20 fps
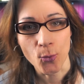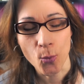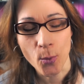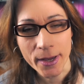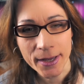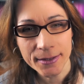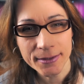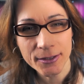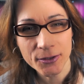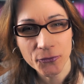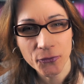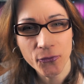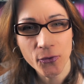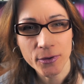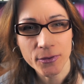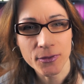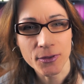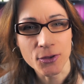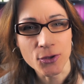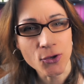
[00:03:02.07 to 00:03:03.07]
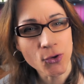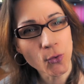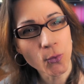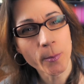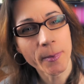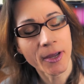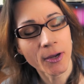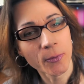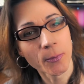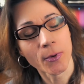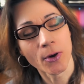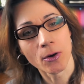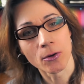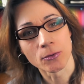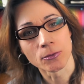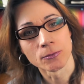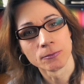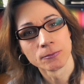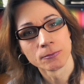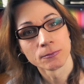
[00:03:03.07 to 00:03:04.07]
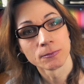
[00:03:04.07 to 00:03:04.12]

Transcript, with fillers: waited for the new Mac Pro.